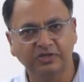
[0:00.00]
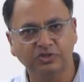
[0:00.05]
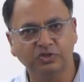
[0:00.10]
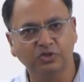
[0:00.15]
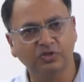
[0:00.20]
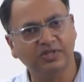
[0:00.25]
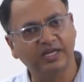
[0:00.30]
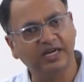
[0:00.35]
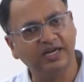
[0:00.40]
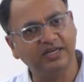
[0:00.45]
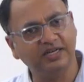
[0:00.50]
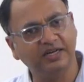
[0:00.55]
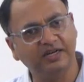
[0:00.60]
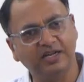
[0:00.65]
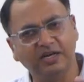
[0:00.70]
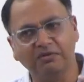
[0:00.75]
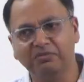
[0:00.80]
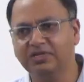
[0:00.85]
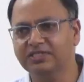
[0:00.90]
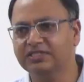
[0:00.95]
So that
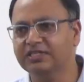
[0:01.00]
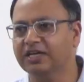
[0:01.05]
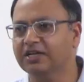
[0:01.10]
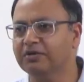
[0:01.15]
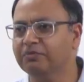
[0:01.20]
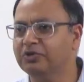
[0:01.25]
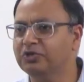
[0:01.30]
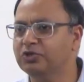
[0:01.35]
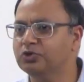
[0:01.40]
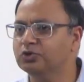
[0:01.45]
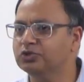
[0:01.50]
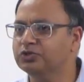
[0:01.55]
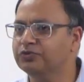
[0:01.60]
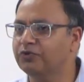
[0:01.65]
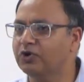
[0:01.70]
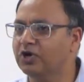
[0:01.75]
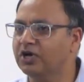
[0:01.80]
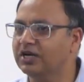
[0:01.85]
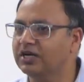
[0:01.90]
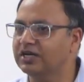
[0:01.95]
database can be
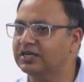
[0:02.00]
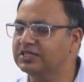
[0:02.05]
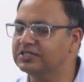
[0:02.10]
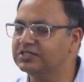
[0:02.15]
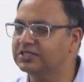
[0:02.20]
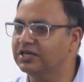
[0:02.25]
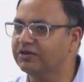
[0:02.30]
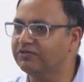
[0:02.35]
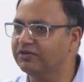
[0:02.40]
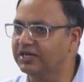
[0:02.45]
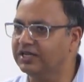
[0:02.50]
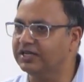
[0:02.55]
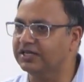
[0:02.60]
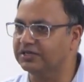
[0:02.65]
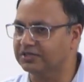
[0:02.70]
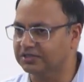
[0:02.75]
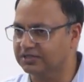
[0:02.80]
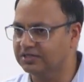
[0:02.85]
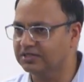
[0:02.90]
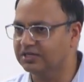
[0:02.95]
used for
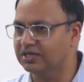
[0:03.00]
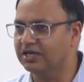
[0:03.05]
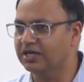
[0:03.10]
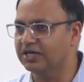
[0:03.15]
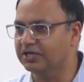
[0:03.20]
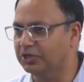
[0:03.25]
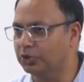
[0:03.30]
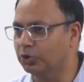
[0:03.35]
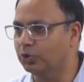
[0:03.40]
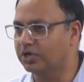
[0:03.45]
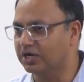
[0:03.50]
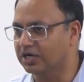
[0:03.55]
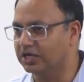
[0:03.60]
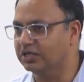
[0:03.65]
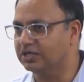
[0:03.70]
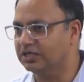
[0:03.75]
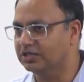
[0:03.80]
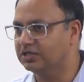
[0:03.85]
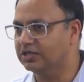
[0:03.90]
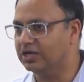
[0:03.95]
discovering a new
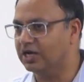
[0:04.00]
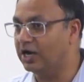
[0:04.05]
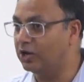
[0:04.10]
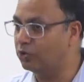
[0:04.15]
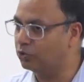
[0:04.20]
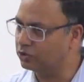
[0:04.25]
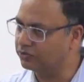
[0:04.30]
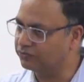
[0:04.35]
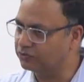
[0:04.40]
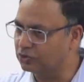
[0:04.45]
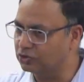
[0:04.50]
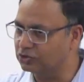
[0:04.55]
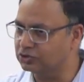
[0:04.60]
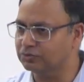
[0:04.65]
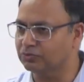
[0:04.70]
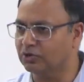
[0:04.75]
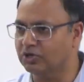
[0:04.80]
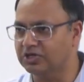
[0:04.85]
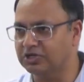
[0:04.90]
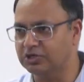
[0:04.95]
drug out of
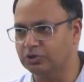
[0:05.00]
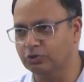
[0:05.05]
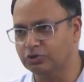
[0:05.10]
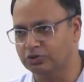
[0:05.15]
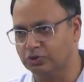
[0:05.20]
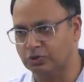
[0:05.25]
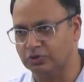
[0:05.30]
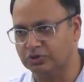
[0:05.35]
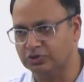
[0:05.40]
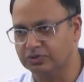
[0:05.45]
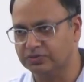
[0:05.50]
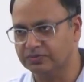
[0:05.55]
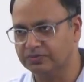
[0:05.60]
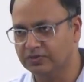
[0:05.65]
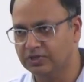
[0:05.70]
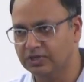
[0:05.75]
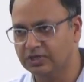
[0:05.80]
those molecules also.